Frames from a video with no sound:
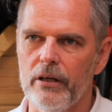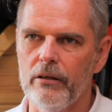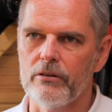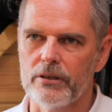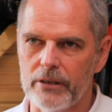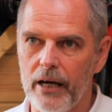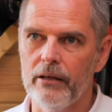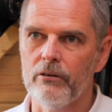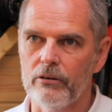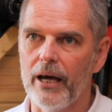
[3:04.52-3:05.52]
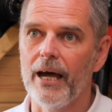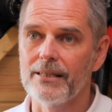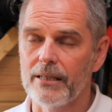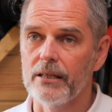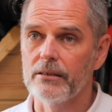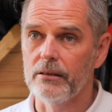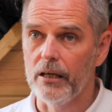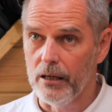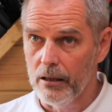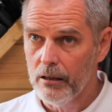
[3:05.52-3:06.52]
either standard
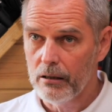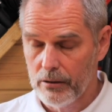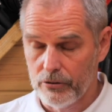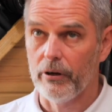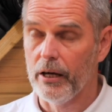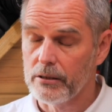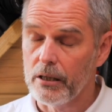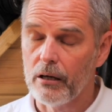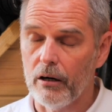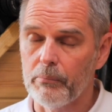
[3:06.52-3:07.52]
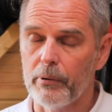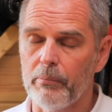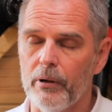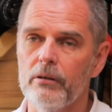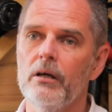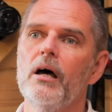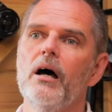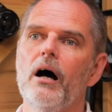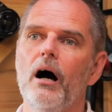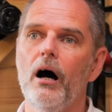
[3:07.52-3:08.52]
SD card, beg your pardon,
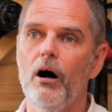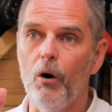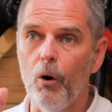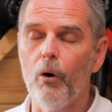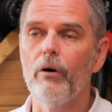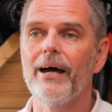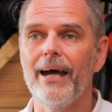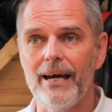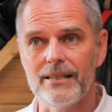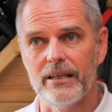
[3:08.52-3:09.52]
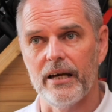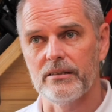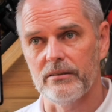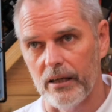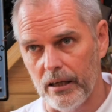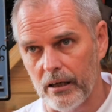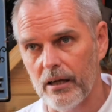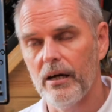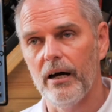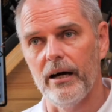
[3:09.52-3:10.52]
or SSD.
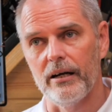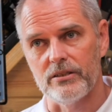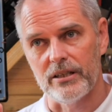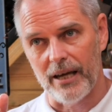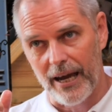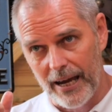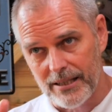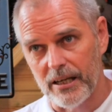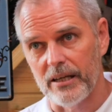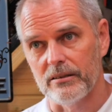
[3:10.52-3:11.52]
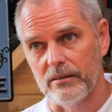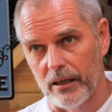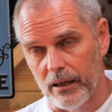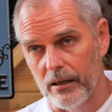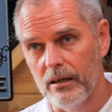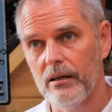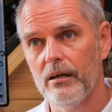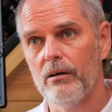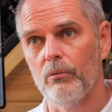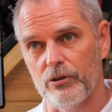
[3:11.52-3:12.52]
And it's the SSD
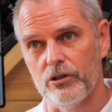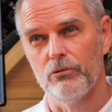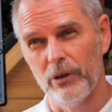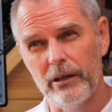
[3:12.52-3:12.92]
which is really